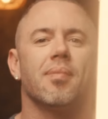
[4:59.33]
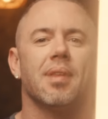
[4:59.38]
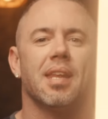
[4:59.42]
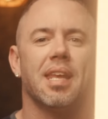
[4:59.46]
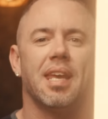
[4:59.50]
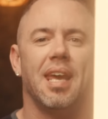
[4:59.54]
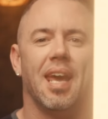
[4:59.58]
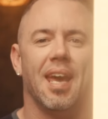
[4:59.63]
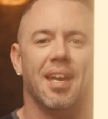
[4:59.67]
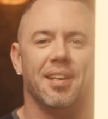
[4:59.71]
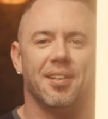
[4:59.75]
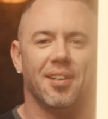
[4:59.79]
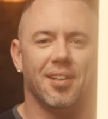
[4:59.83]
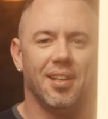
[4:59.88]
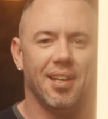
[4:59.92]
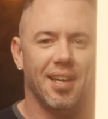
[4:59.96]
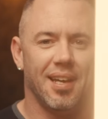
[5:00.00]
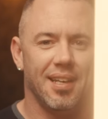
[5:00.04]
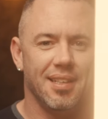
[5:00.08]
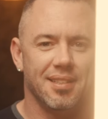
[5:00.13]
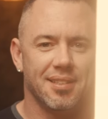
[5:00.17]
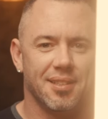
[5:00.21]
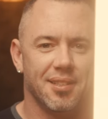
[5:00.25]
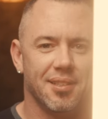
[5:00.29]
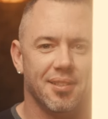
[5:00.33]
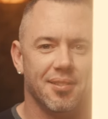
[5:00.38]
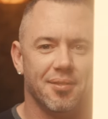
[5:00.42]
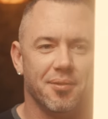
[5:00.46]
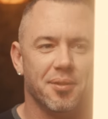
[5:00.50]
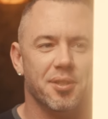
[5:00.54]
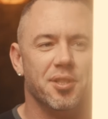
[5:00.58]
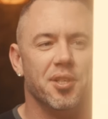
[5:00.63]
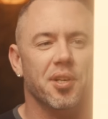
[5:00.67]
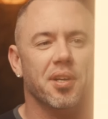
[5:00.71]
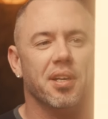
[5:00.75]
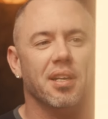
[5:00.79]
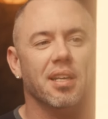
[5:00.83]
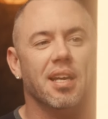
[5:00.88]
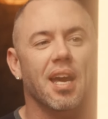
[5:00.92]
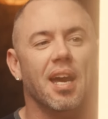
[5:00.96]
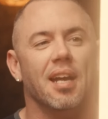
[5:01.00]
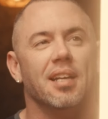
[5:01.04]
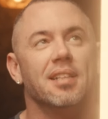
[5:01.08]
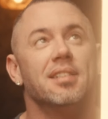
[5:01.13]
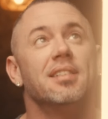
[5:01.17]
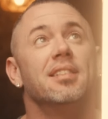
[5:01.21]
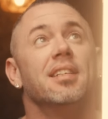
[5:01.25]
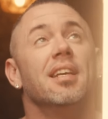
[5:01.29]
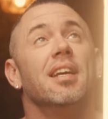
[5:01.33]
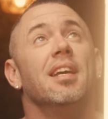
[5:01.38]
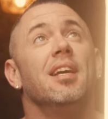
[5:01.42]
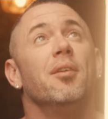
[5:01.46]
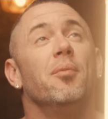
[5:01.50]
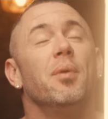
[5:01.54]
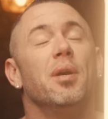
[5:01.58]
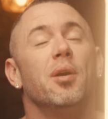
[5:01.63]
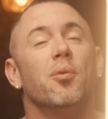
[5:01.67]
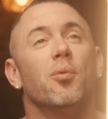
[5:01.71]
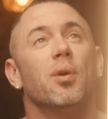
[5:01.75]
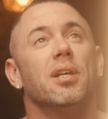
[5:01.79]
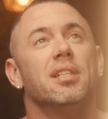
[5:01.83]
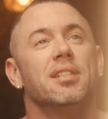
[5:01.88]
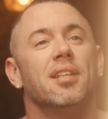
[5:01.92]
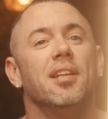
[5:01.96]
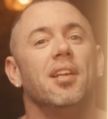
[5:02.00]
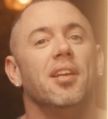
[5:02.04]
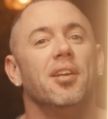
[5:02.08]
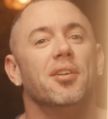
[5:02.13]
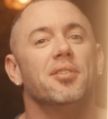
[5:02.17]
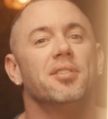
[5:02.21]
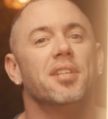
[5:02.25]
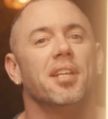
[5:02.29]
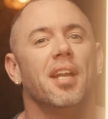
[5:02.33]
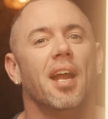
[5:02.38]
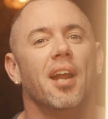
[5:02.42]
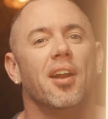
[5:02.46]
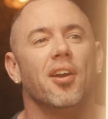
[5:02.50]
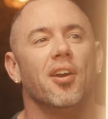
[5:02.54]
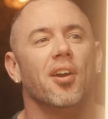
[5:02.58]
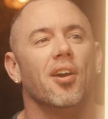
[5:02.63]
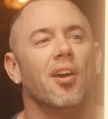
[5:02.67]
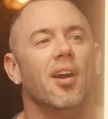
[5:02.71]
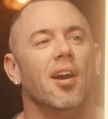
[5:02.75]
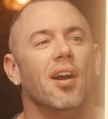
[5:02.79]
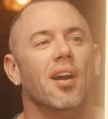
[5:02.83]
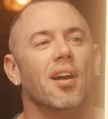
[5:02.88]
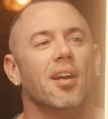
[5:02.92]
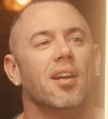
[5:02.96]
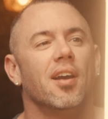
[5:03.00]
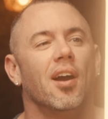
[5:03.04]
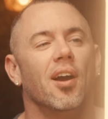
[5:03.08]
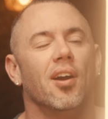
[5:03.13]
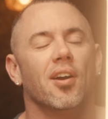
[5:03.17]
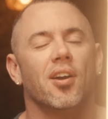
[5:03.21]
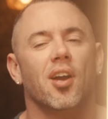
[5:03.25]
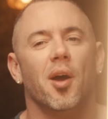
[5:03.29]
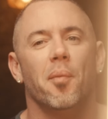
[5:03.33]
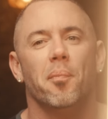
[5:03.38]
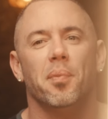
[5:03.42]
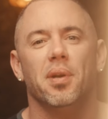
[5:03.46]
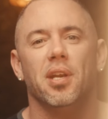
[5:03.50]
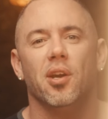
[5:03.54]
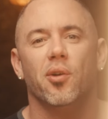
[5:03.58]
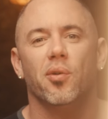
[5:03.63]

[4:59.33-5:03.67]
candlelight, which you can kind of see. We recently used it at our company